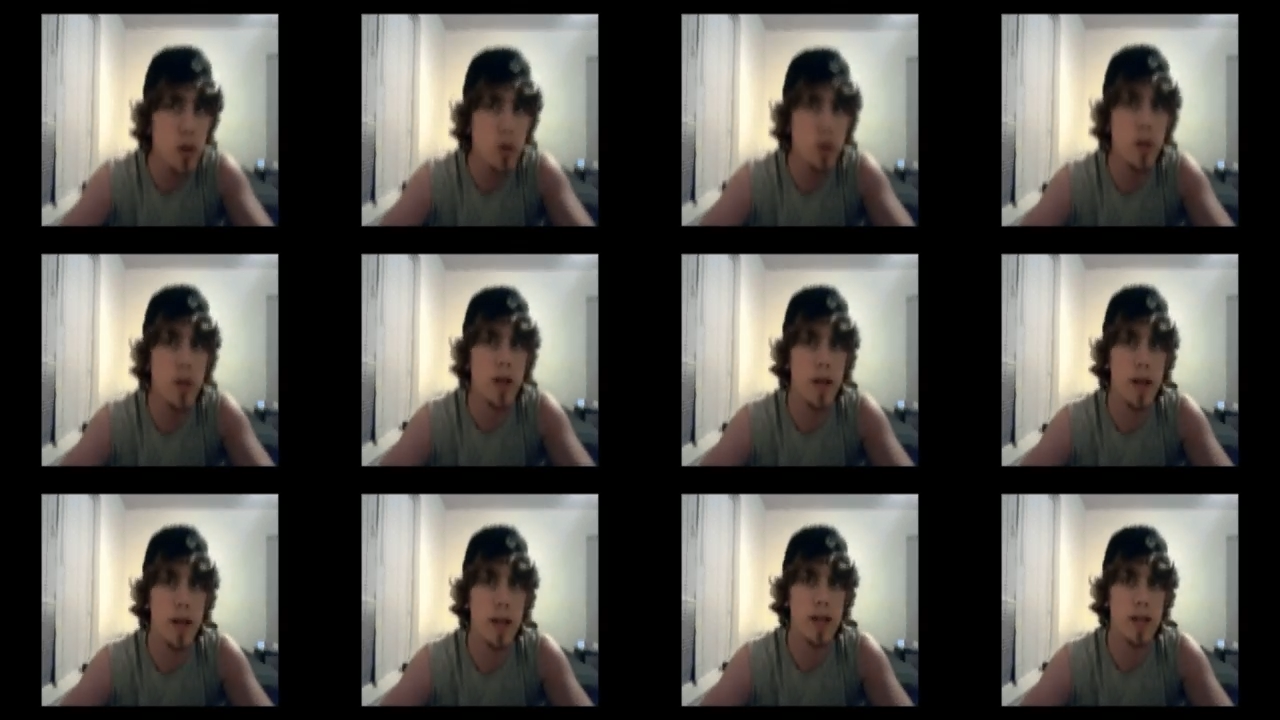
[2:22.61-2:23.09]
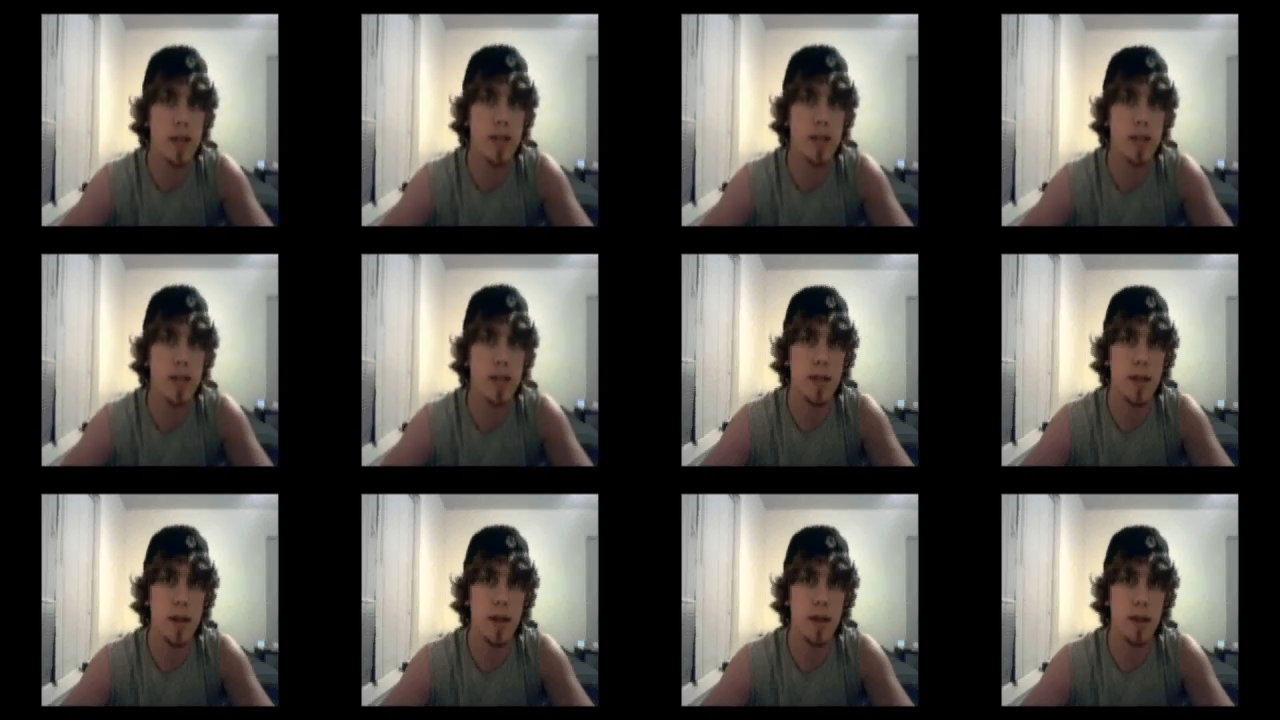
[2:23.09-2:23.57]
do this.
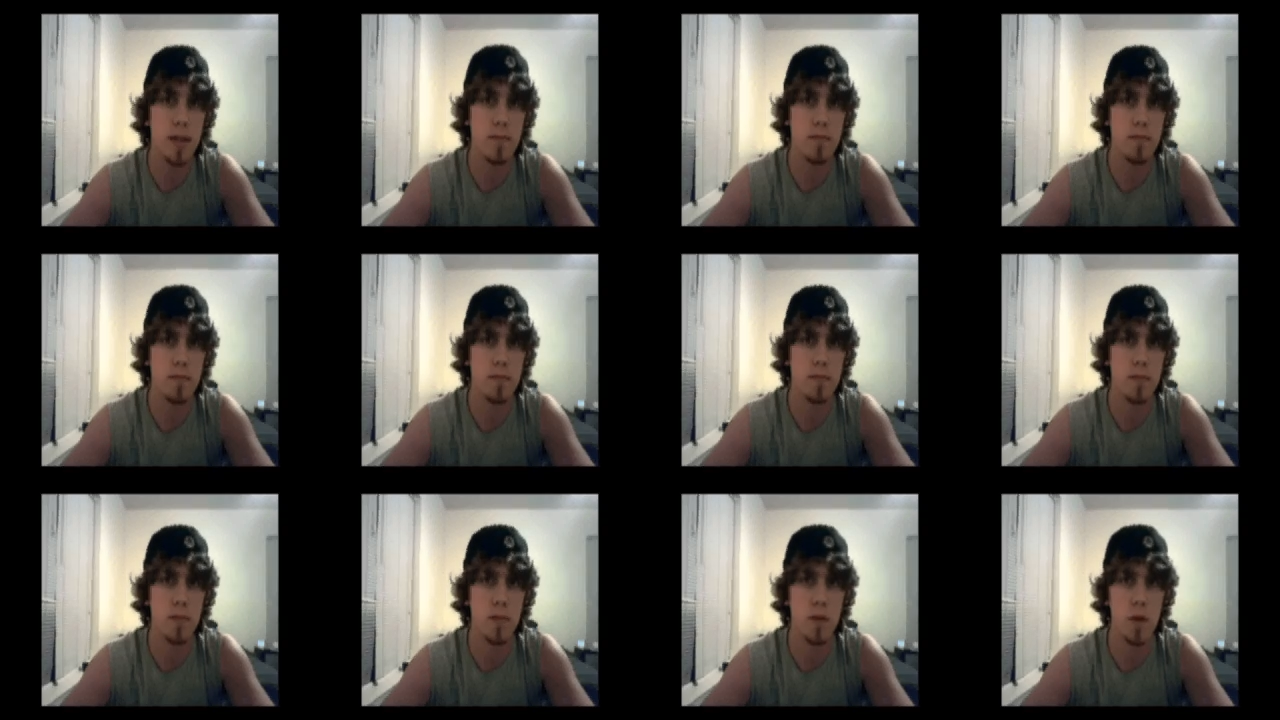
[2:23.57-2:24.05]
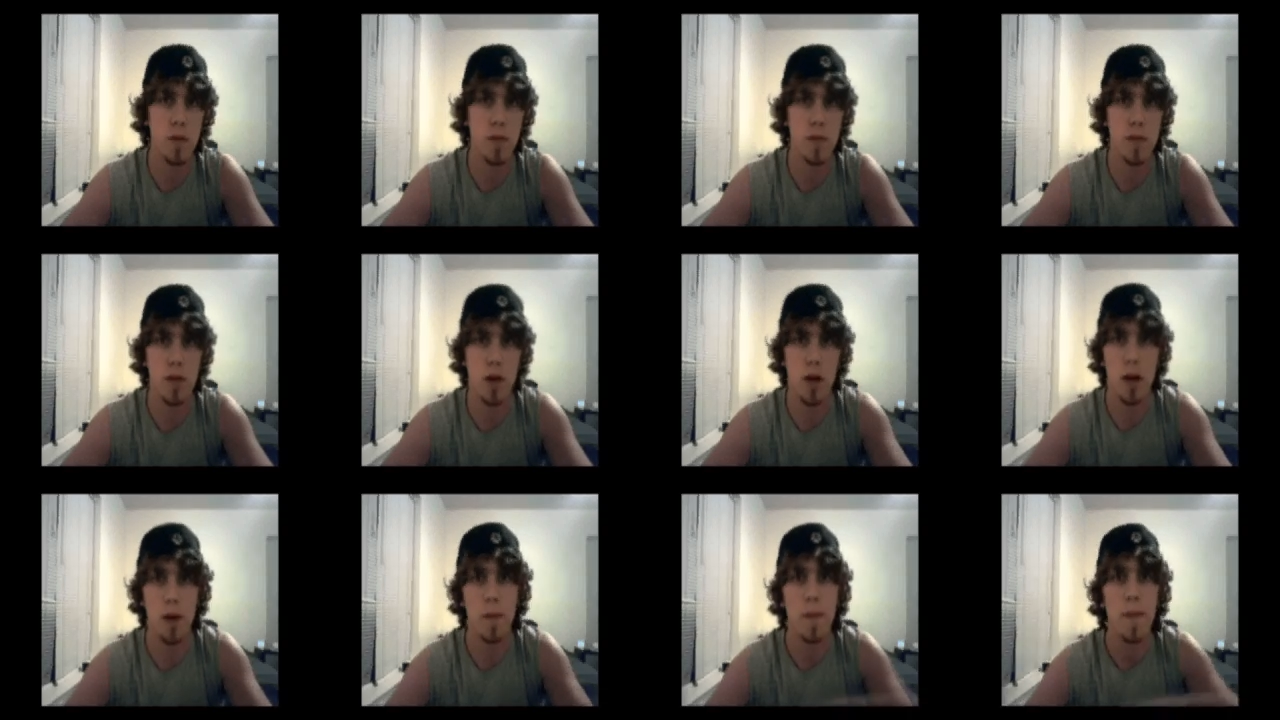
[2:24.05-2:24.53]
Oh,
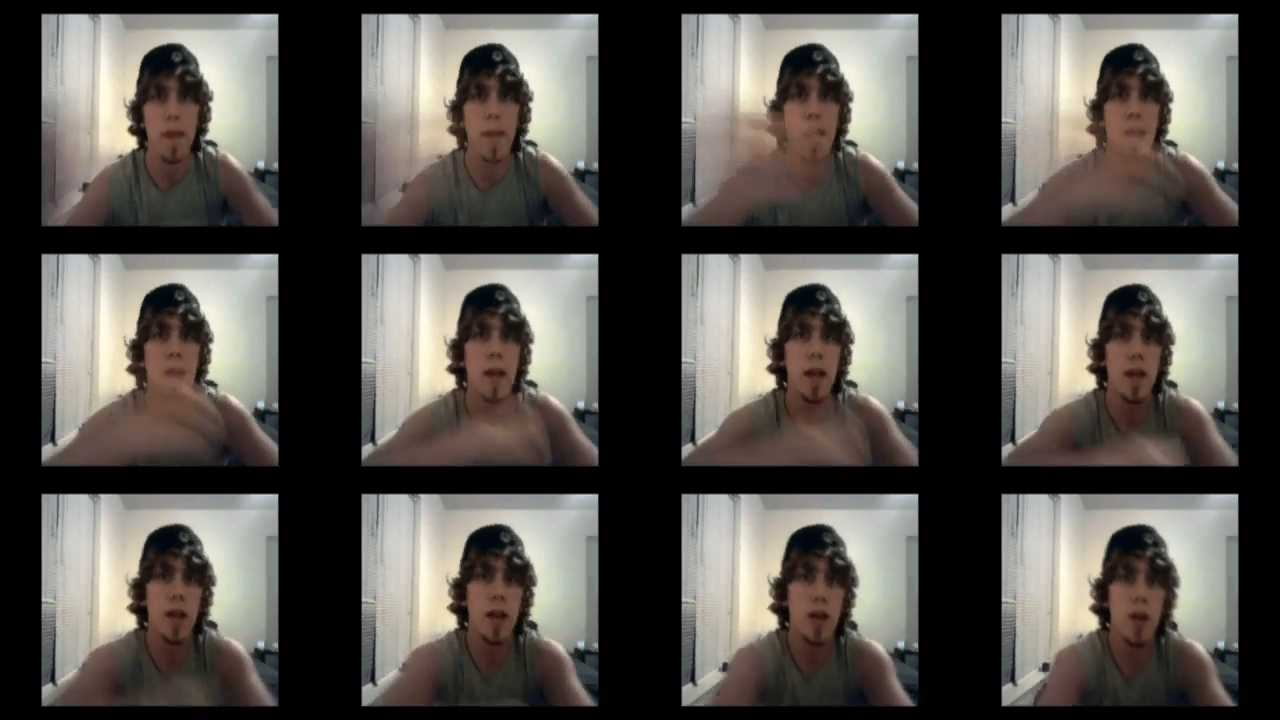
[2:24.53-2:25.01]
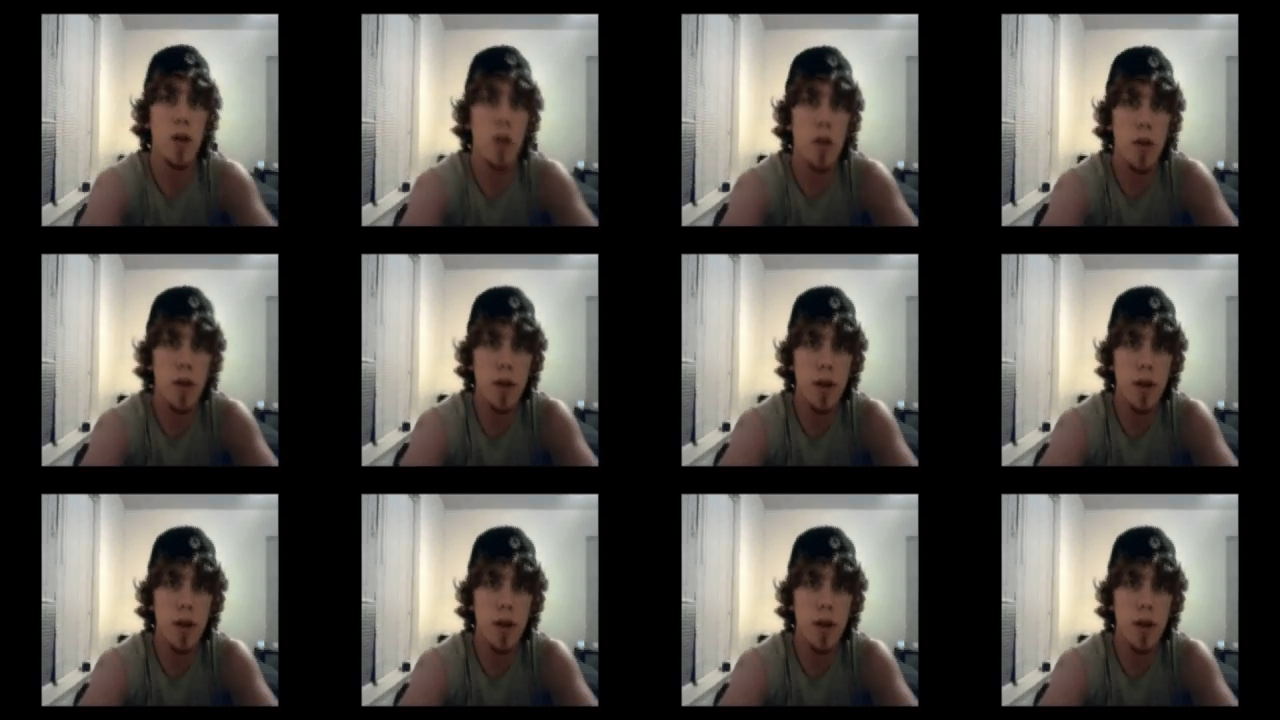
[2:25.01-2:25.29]
sorry. You